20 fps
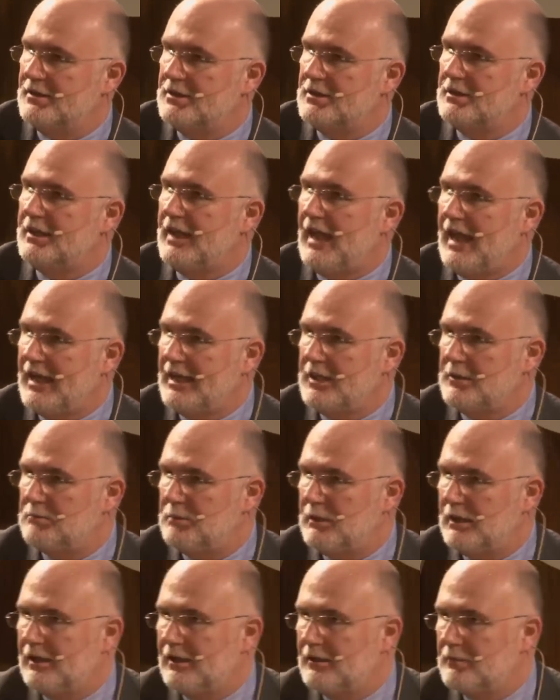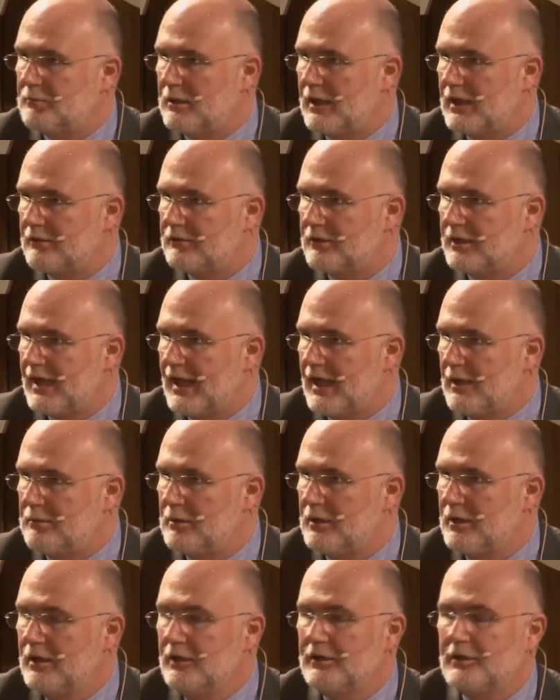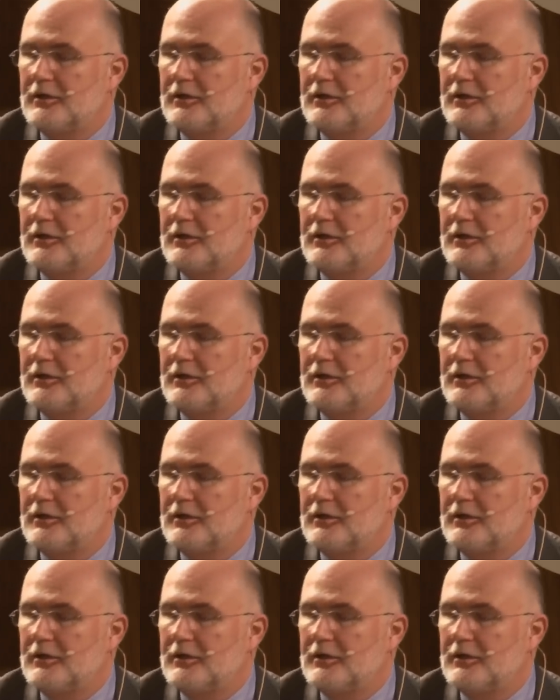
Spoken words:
to the £8 billion gap